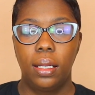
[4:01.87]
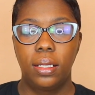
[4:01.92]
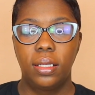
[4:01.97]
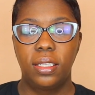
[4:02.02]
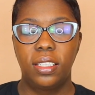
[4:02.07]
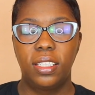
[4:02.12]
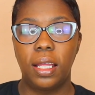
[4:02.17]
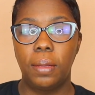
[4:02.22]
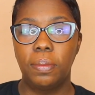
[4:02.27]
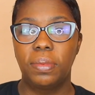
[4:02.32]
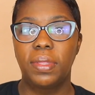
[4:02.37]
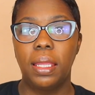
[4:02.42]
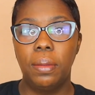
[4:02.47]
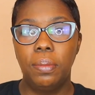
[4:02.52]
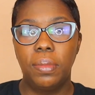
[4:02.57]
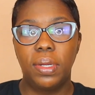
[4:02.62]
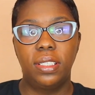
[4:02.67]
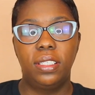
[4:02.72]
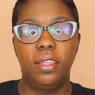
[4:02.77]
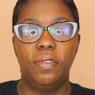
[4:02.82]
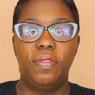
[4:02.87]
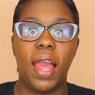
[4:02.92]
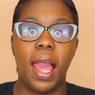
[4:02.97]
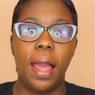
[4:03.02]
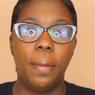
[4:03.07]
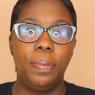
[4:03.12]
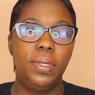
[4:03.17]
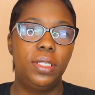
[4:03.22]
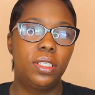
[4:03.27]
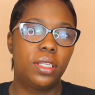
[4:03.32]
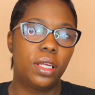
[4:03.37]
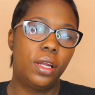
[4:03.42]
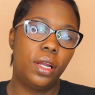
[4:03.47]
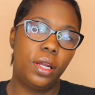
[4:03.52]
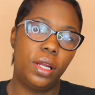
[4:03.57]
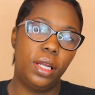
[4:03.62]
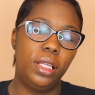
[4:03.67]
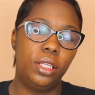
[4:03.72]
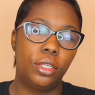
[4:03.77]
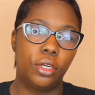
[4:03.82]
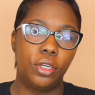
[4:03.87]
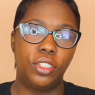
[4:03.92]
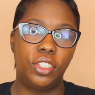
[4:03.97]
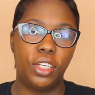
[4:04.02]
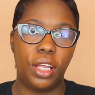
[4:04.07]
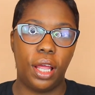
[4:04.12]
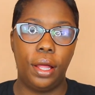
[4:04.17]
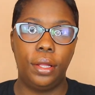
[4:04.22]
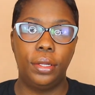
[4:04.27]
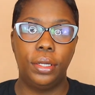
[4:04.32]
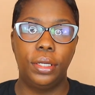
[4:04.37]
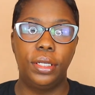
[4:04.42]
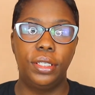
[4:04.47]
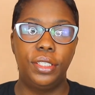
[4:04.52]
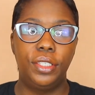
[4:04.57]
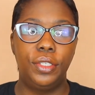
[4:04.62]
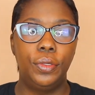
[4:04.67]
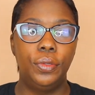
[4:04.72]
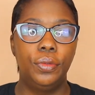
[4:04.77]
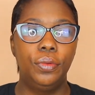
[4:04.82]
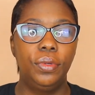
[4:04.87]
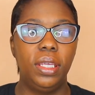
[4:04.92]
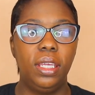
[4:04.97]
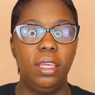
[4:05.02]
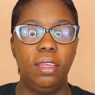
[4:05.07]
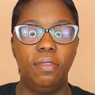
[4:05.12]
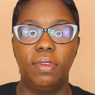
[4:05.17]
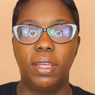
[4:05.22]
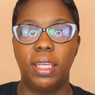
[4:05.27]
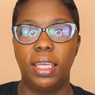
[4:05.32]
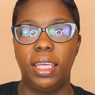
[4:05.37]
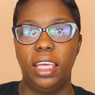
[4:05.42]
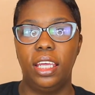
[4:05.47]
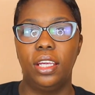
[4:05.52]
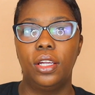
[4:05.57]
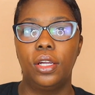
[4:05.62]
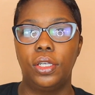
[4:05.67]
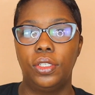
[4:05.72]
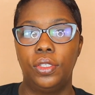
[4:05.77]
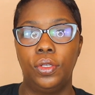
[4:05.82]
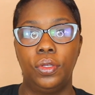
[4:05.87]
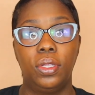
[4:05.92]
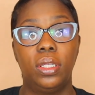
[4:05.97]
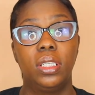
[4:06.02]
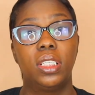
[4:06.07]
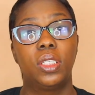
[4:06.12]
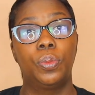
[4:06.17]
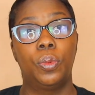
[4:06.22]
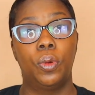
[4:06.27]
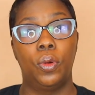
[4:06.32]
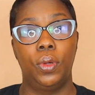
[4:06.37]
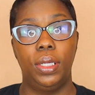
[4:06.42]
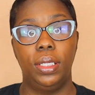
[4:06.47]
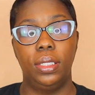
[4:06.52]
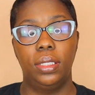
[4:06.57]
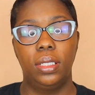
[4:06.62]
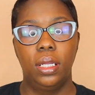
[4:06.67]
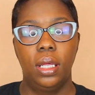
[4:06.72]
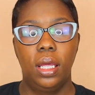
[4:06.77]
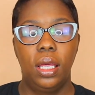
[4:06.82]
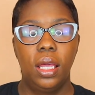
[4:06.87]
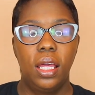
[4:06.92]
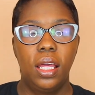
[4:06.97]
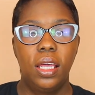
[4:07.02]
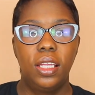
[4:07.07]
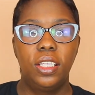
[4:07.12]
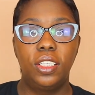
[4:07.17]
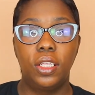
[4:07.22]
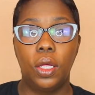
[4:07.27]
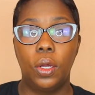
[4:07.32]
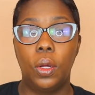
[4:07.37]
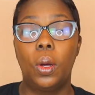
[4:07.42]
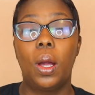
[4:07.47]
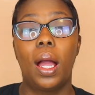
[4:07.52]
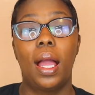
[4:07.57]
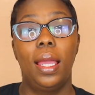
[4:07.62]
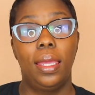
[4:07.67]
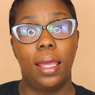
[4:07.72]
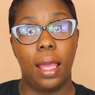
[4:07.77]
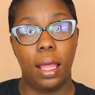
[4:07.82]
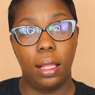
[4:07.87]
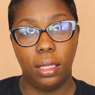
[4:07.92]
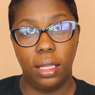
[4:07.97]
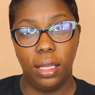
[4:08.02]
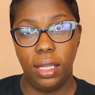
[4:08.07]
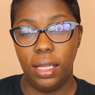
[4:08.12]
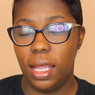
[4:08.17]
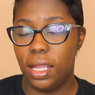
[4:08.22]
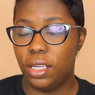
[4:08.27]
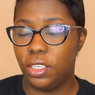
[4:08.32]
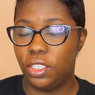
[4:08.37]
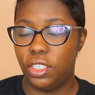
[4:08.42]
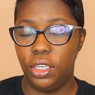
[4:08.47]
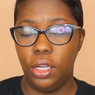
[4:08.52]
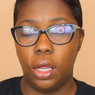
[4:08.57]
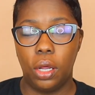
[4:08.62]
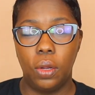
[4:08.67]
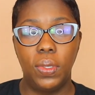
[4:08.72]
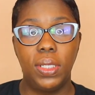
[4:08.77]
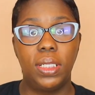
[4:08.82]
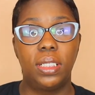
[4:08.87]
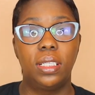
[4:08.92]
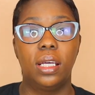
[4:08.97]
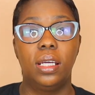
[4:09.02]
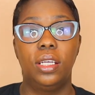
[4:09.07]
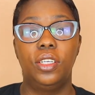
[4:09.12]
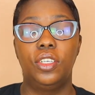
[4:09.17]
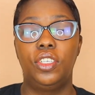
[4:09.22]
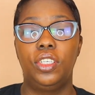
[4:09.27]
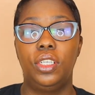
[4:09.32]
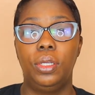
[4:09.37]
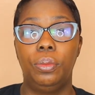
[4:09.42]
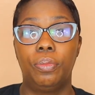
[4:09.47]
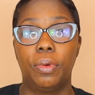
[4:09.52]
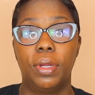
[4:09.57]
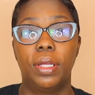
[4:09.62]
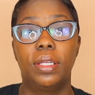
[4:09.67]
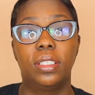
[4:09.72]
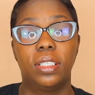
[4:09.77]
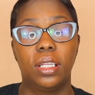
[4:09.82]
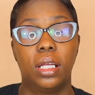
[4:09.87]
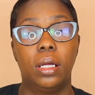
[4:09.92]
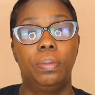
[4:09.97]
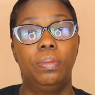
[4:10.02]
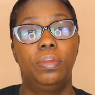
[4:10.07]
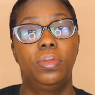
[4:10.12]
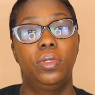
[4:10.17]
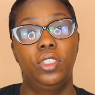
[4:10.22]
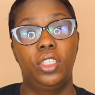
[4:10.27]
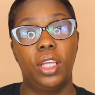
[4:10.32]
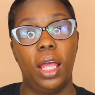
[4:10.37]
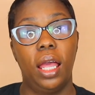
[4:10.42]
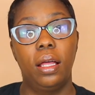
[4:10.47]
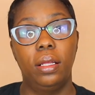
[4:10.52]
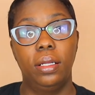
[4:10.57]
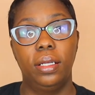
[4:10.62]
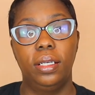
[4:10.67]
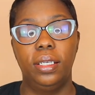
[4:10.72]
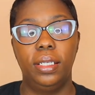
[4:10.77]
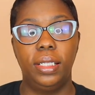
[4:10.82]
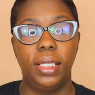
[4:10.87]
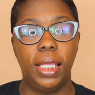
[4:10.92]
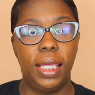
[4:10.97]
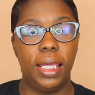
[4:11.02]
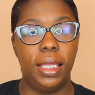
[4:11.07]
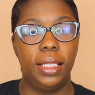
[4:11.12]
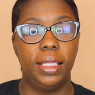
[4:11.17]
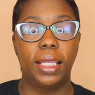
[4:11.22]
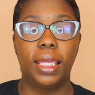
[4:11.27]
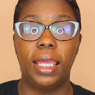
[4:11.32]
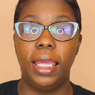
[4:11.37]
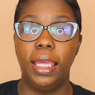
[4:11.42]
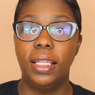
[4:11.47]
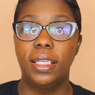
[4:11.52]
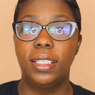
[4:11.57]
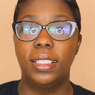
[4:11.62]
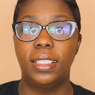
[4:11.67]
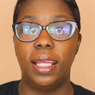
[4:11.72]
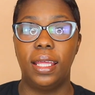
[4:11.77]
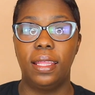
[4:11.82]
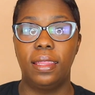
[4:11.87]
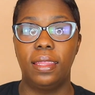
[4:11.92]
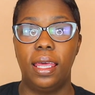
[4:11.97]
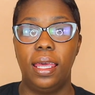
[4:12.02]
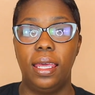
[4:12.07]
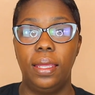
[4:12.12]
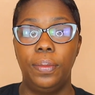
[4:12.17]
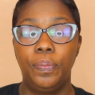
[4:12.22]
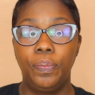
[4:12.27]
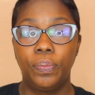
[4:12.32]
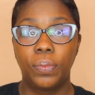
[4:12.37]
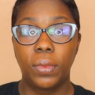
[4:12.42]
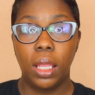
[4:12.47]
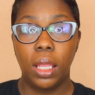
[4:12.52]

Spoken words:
something must have happened to her in her childhood to even get her to this point. So Iyanla, as she always does, she brings up childhood. And Nikita said that,